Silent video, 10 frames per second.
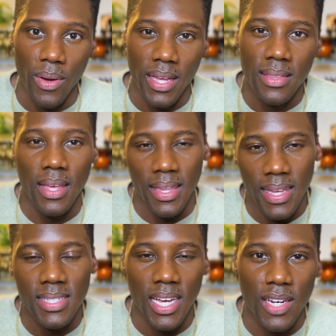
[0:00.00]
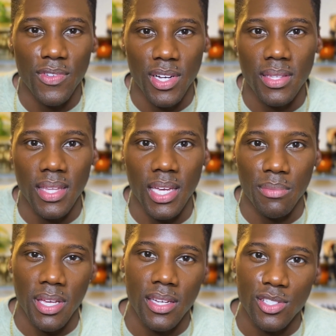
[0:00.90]
And that's kind of a good thing
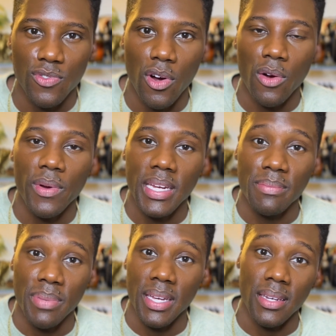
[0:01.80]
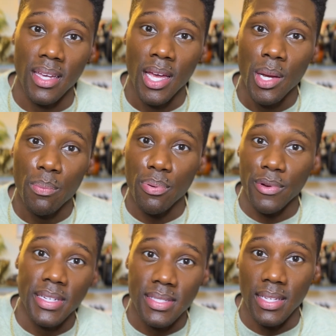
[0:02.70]
because you've already been
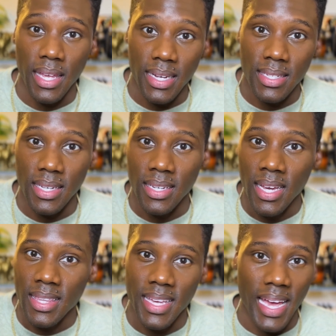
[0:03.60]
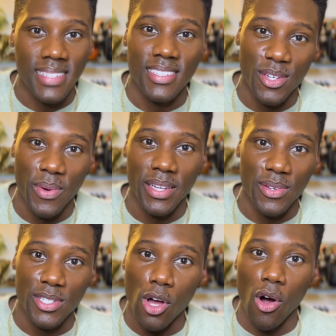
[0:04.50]
pre-selected. The casting director
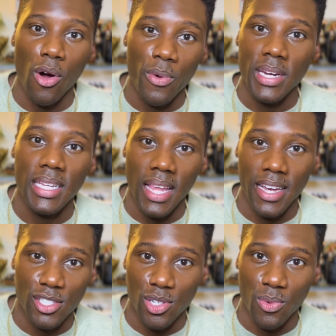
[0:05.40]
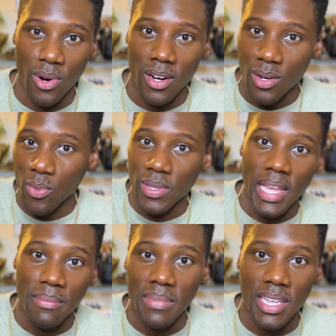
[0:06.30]
has already liked your work when
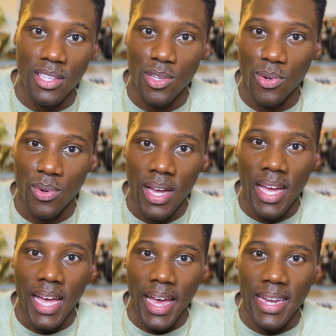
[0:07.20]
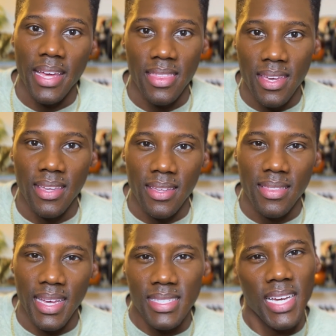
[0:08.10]
they meet you. And I think
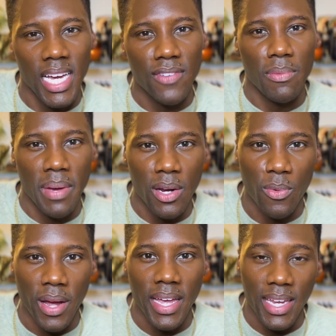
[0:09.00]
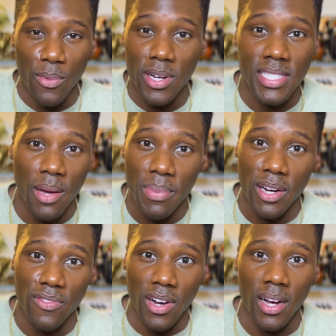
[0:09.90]
that's kind of a better way. And it works out better
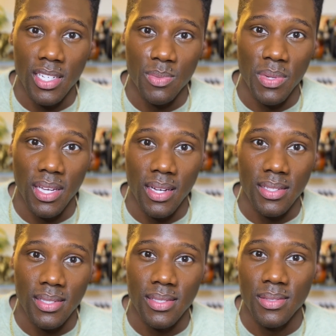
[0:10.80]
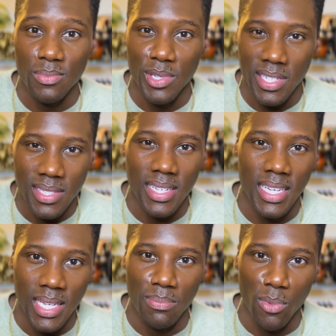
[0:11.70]
for us because we get to
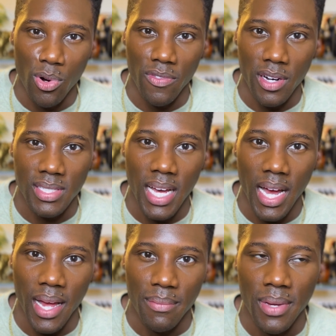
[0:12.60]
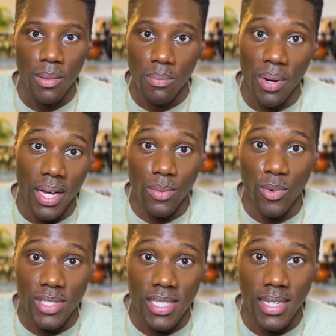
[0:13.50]
keep more of our time. But
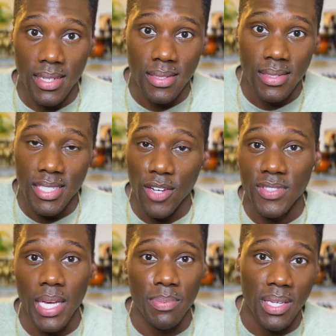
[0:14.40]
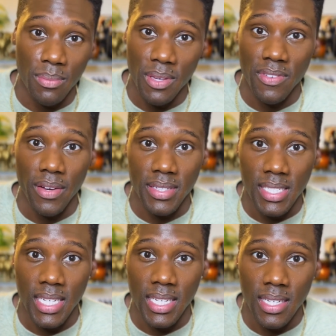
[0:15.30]
once again, self-taping can be very
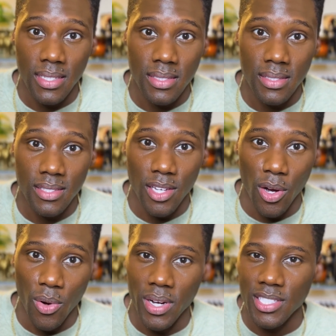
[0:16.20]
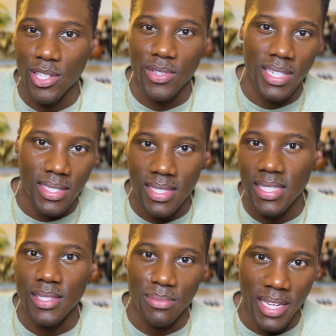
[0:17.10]
tedious. So until you get a
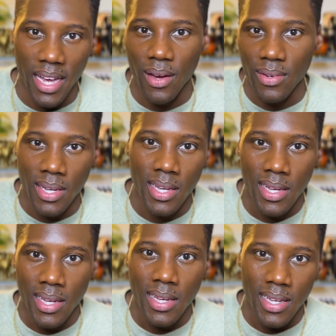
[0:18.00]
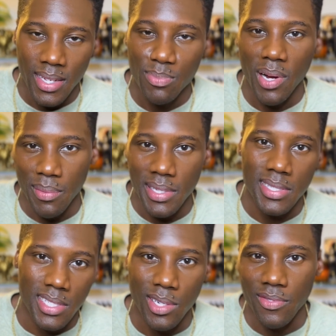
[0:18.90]
system down, it probably is
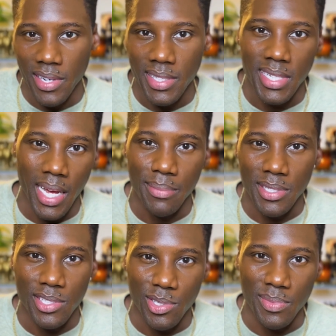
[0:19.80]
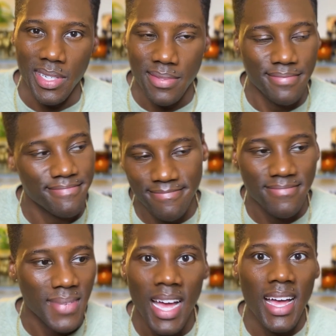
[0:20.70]
still very time-consuming.
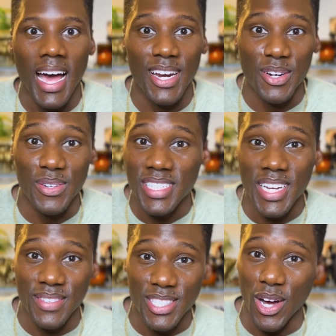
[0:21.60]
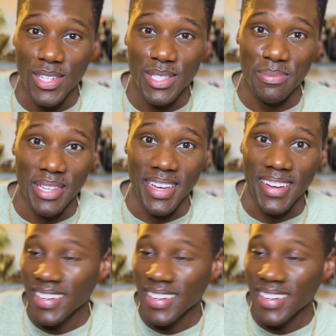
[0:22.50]
I don't know, it's kind of a toss-up there.